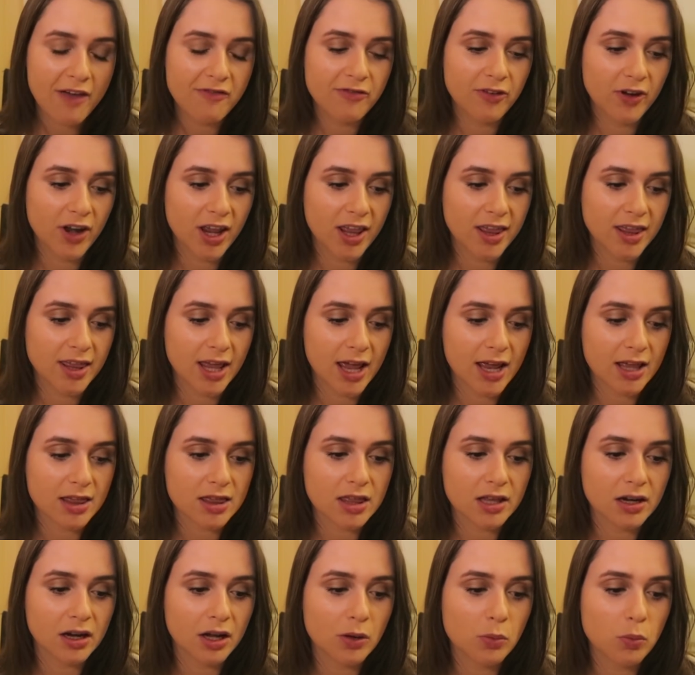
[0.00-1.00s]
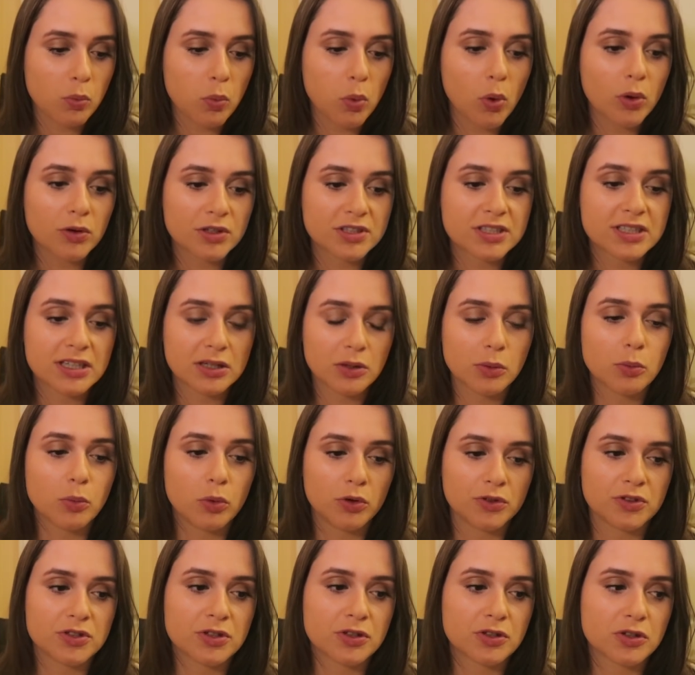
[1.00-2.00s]
everything that I didn't
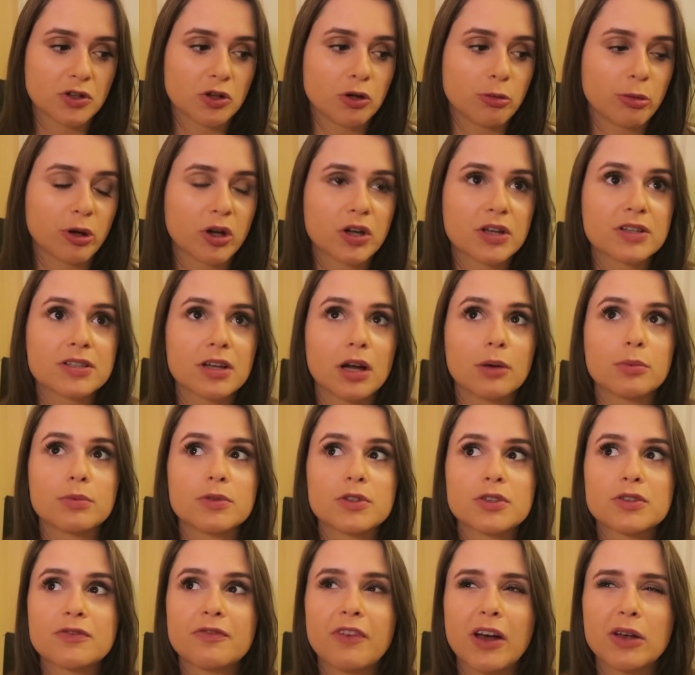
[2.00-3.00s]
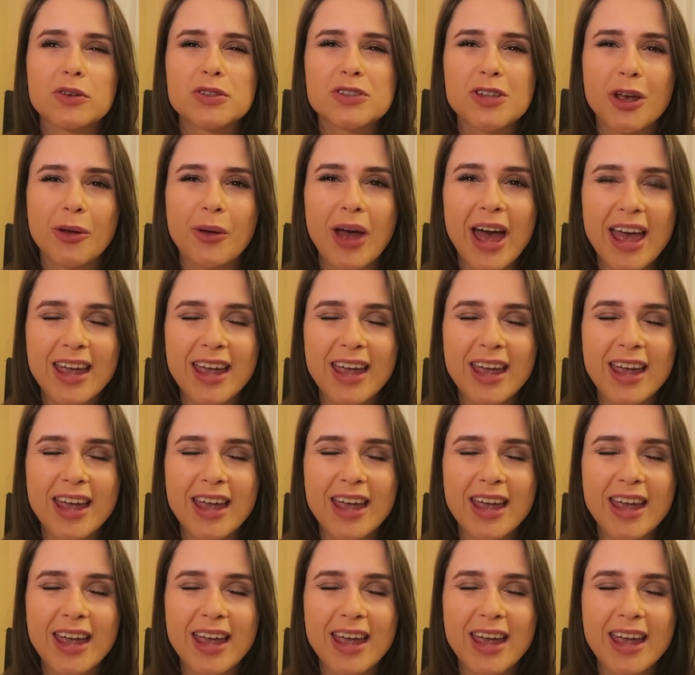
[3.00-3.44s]
want to do because I felt so